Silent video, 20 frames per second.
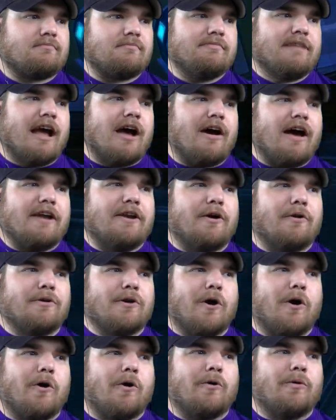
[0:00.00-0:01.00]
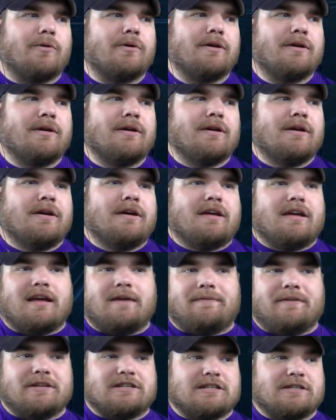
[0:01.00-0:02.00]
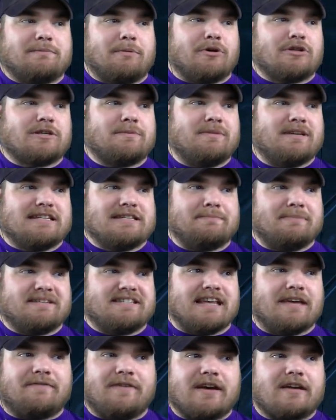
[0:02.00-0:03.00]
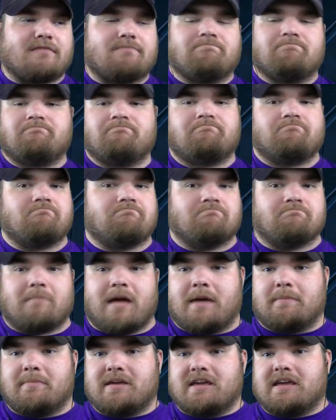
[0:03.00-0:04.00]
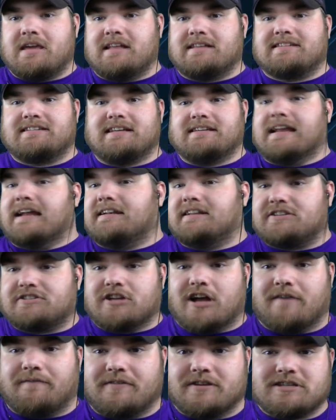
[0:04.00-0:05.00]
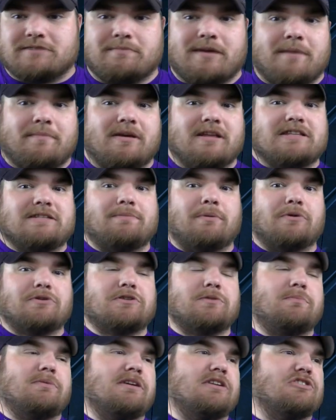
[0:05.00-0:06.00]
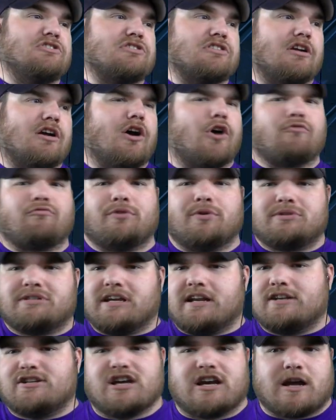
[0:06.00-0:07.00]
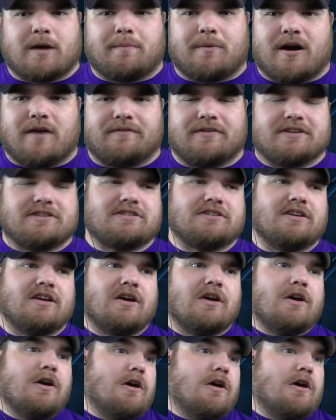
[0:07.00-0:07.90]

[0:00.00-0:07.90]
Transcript: Now, I don't know if this is supposed to be specific. Maybe it's a dentist's office. Maybe it's supposed to be just a routine checkup office.